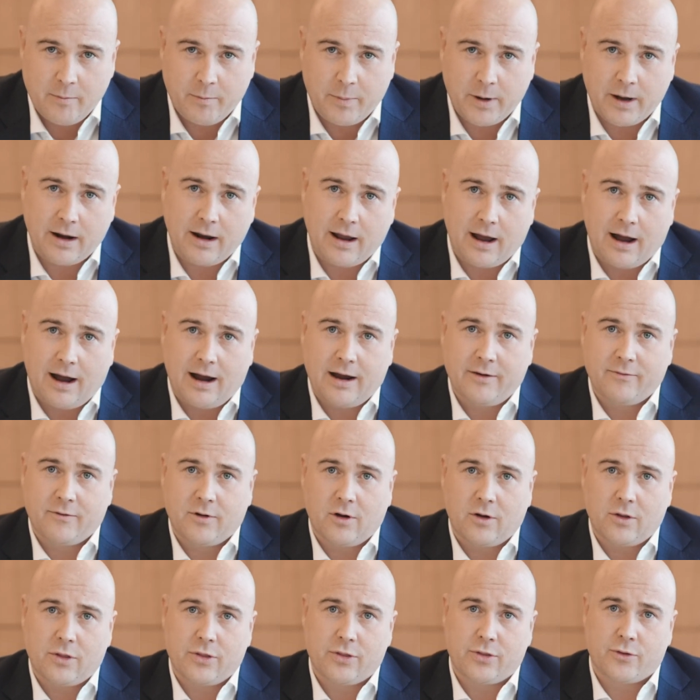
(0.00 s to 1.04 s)
But I've
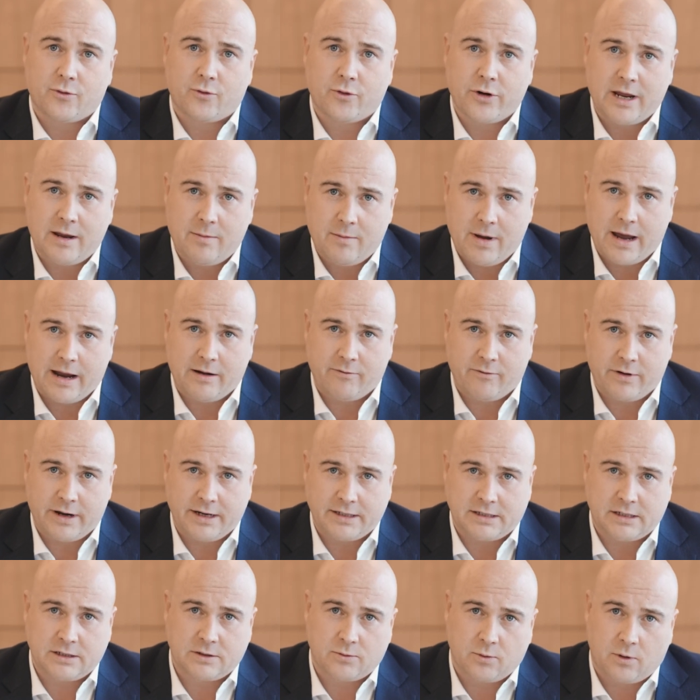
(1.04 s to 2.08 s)
got three main
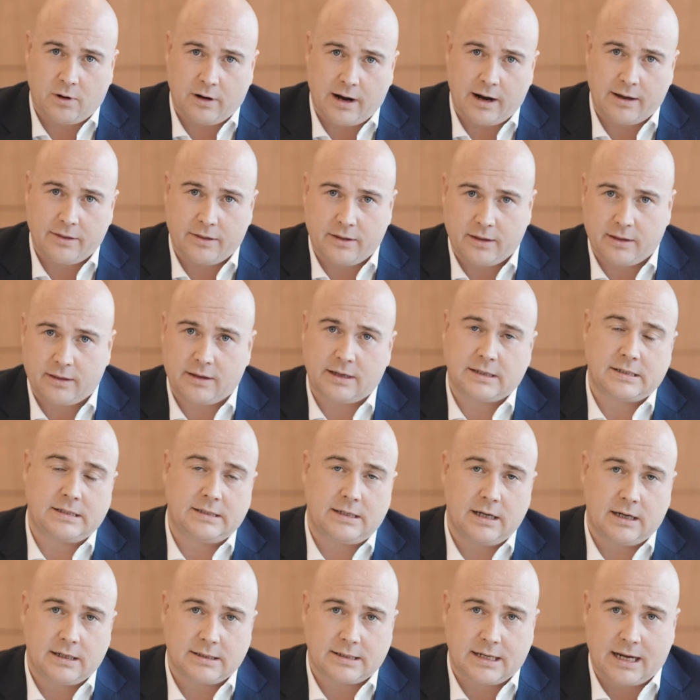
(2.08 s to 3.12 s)
reasons why I think this
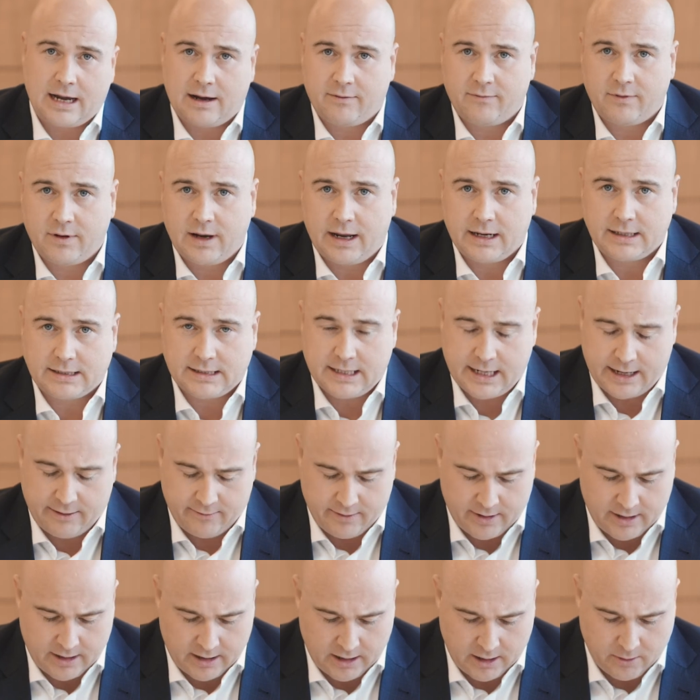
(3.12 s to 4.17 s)
does have legs here
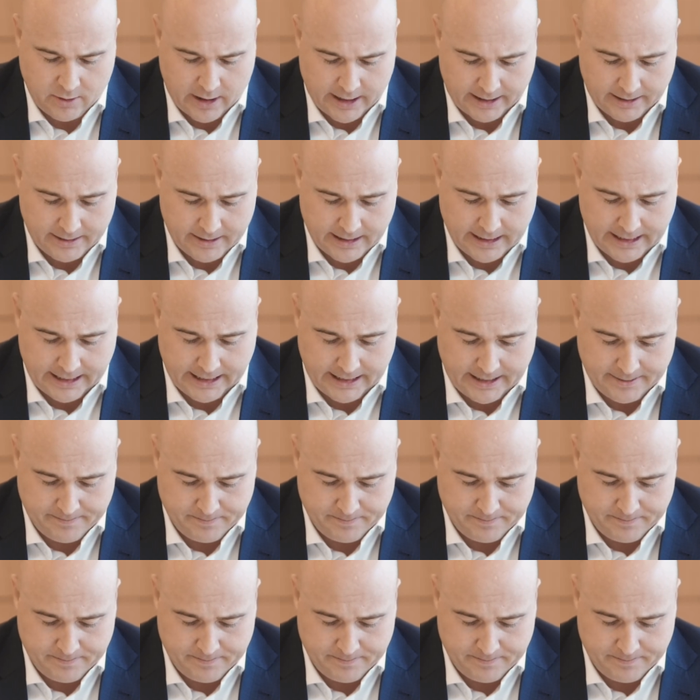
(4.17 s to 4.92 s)
in the UAE.